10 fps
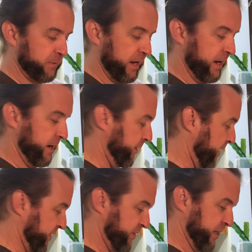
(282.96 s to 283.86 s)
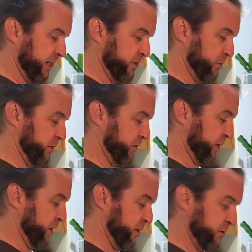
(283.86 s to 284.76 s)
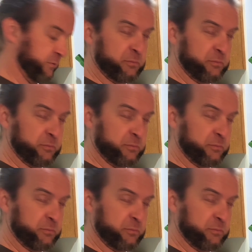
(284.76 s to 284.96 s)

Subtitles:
and the last thing is we're just gonna